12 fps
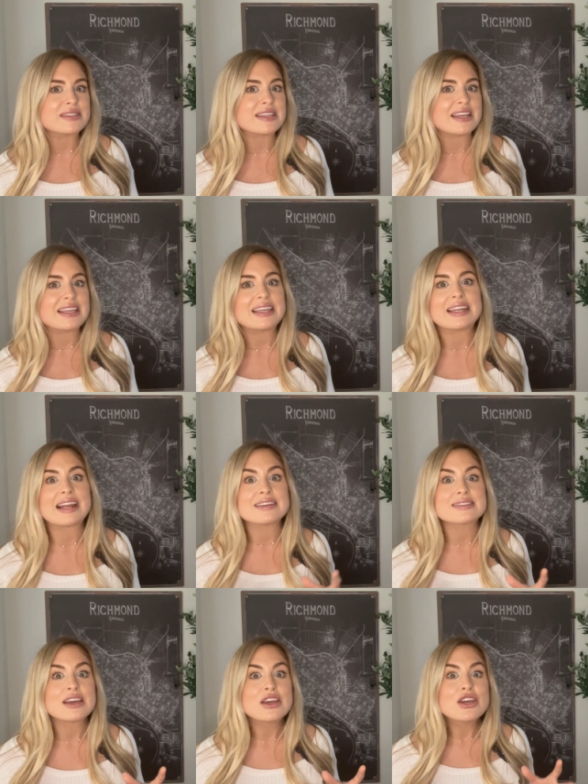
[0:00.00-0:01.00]
city, and it
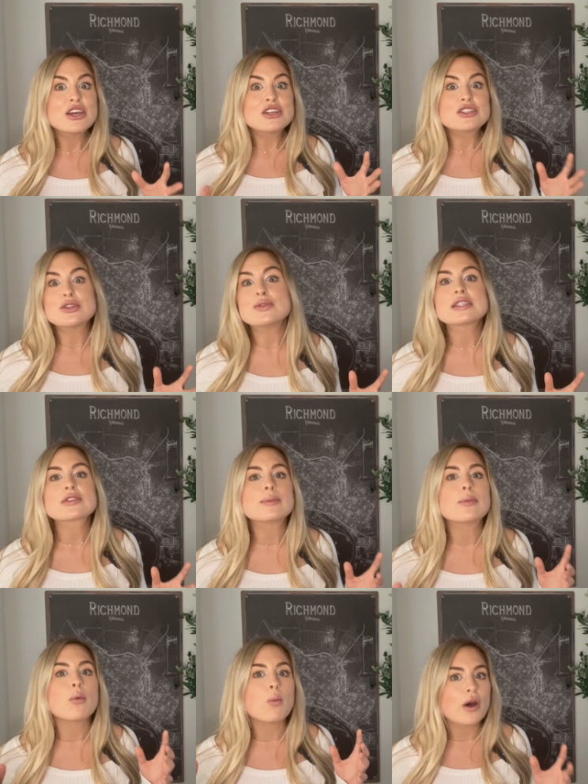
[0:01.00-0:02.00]
has students
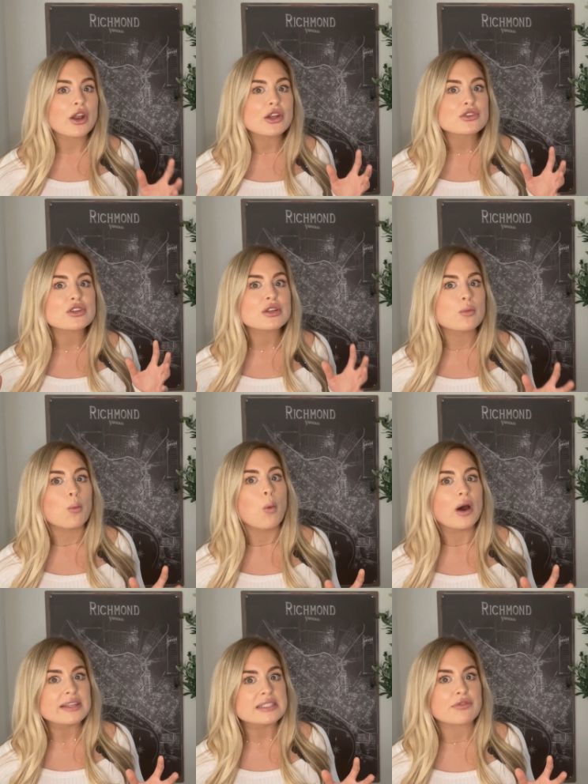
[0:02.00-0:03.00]
from
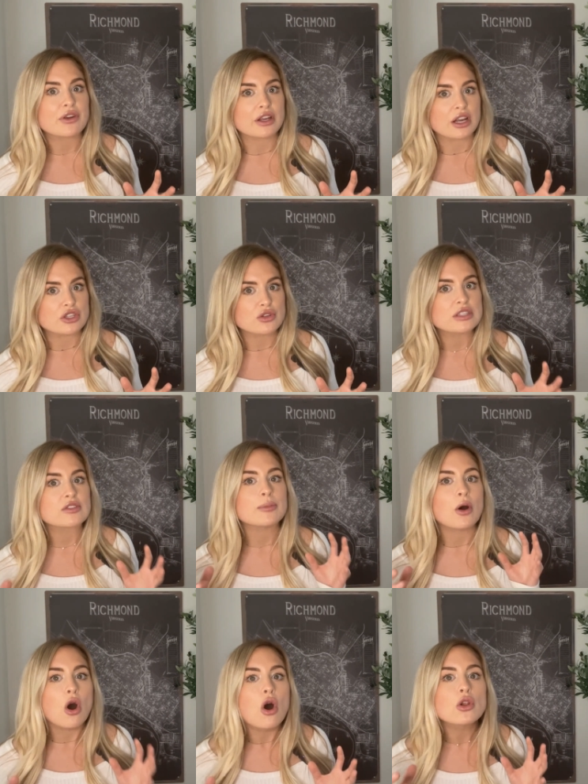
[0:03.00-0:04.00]
101 different countries from
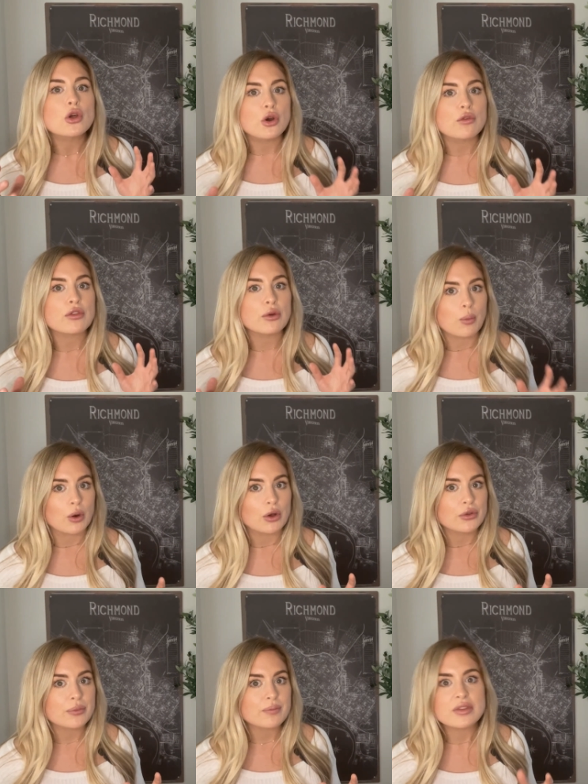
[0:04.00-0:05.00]
all over the
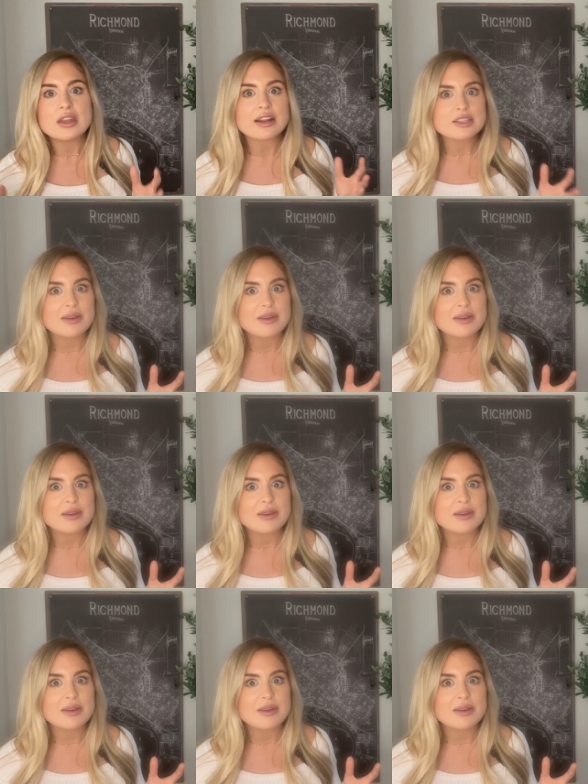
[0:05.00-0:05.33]
world. Not to